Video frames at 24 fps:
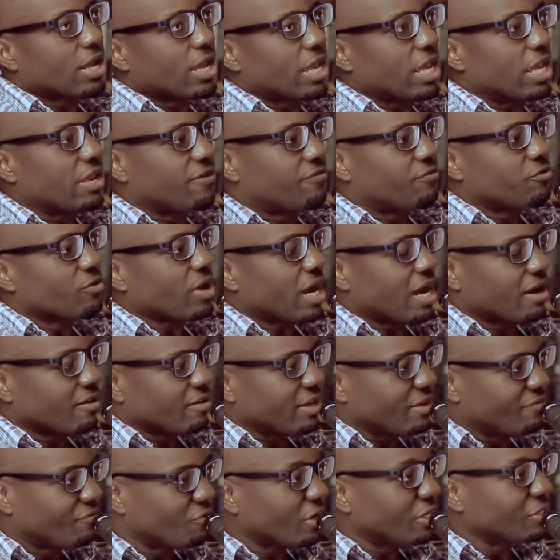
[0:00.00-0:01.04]
If
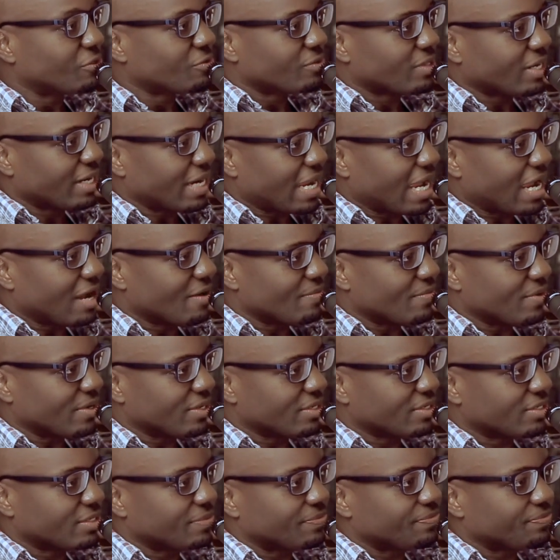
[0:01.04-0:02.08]
you're into that
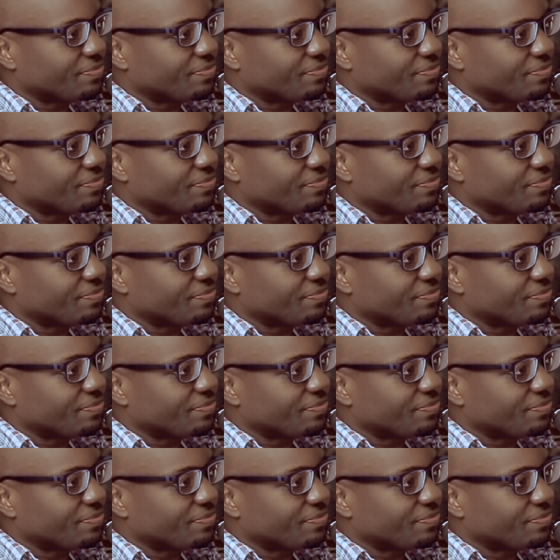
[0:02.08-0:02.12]
habit,